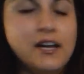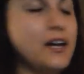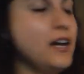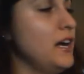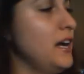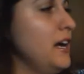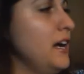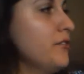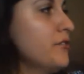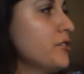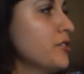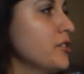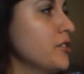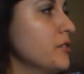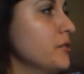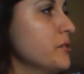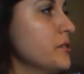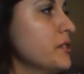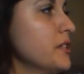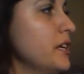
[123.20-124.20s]
after
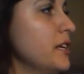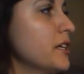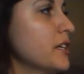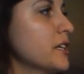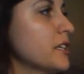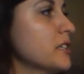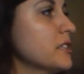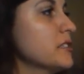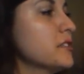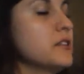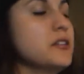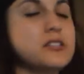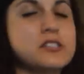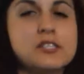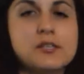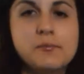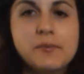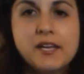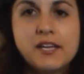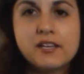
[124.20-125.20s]
those letters
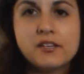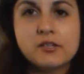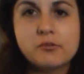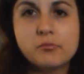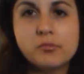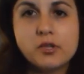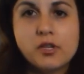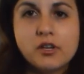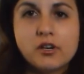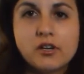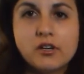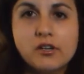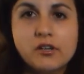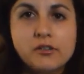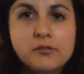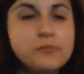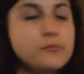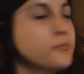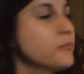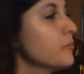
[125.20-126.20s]
to make it a
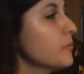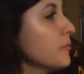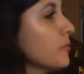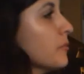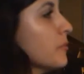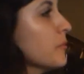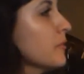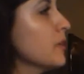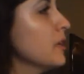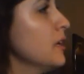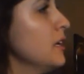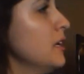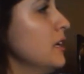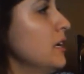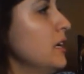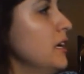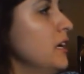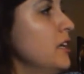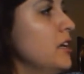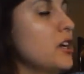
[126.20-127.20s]
plural.
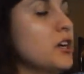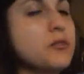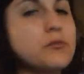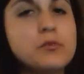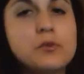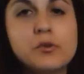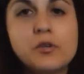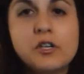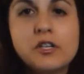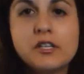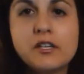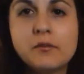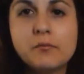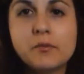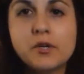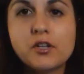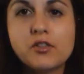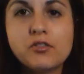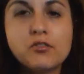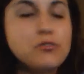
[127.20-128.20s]
And our rule
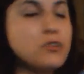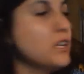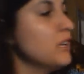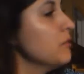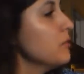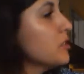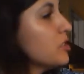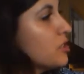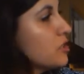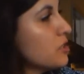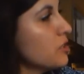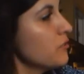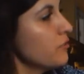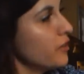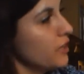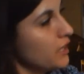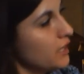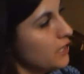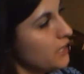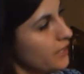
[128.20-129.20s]
number 3, which is
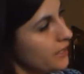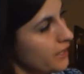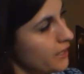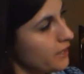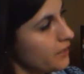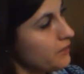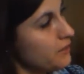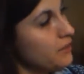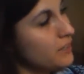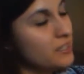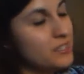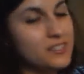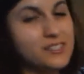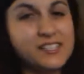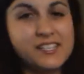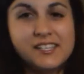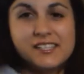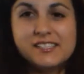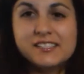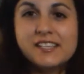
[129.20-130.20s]
over here,
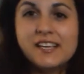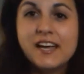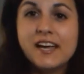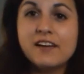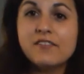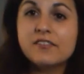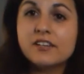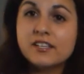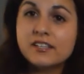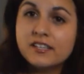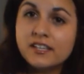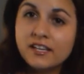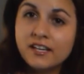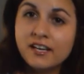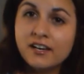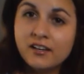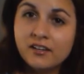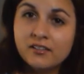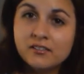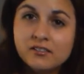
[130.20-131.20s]
says everything
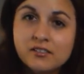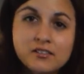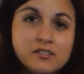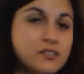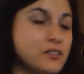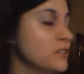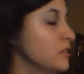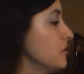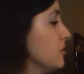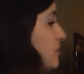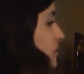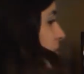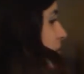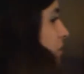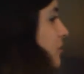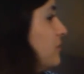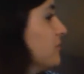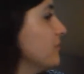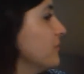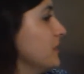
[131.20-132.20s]
else,
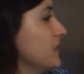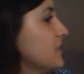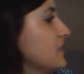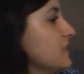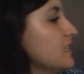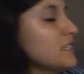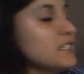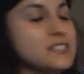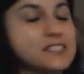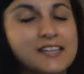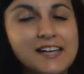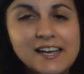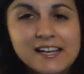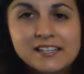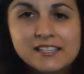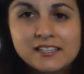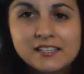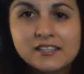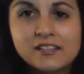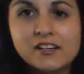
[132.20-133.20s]
so if it doesn't
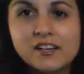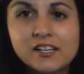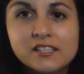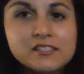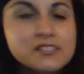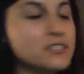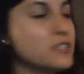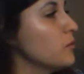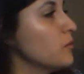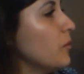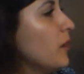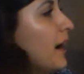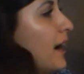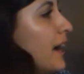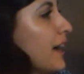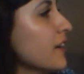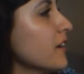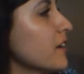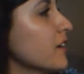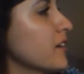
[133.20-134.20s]
end in a consonant
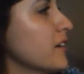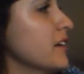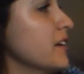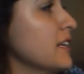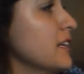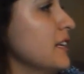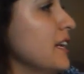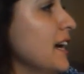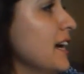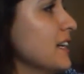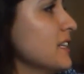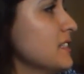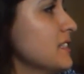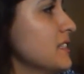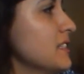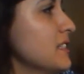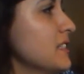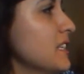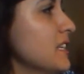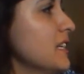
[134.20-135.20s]
Y or in an X,
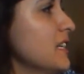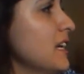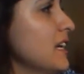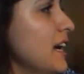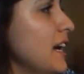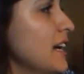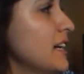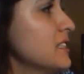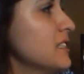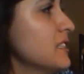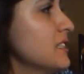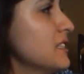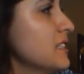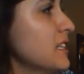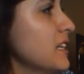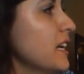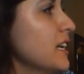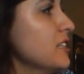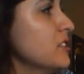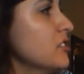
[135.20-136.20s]
Z, S,
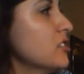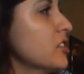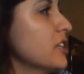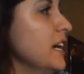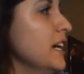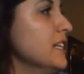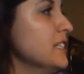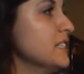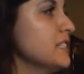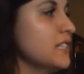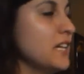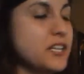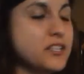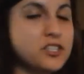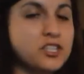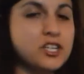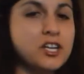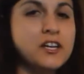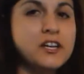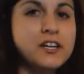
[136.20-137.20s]
CH, or SH,